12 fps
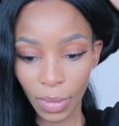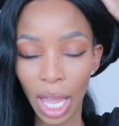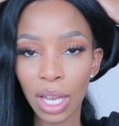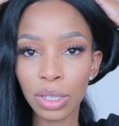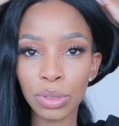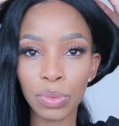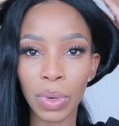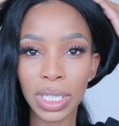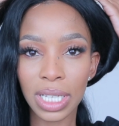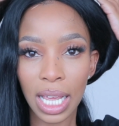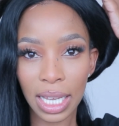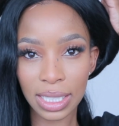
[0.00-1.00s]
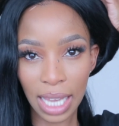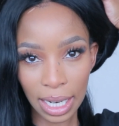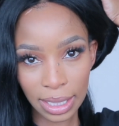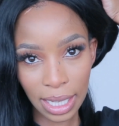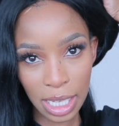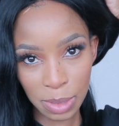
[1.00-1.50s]
and what
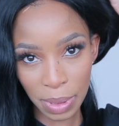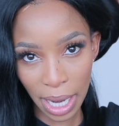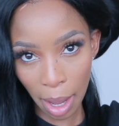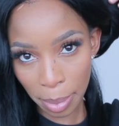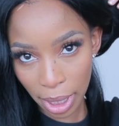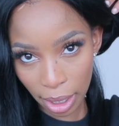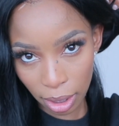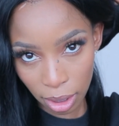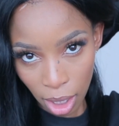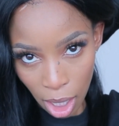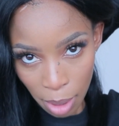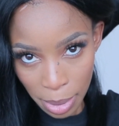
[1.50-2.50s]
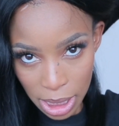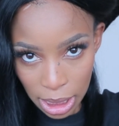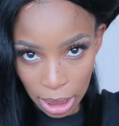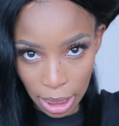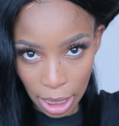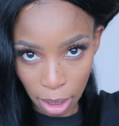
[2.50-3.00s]
exactly has been happening
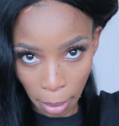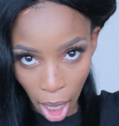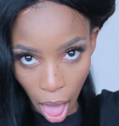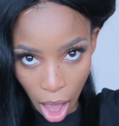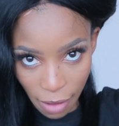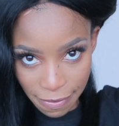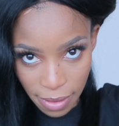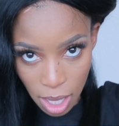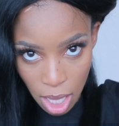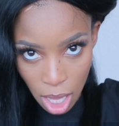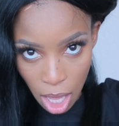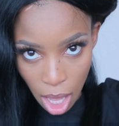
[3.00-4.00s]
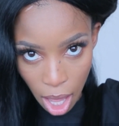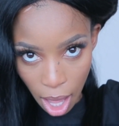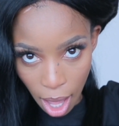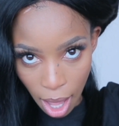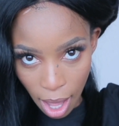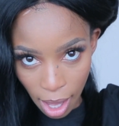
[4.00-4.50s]
basically in my life
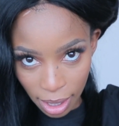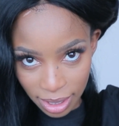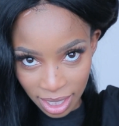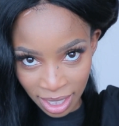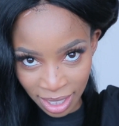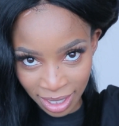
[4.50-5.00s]
and